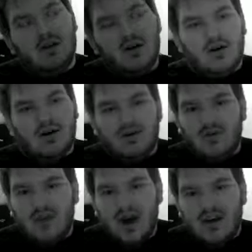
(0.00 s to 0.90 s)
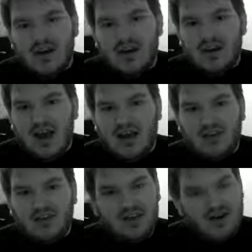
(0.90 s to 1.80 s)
are cracking and like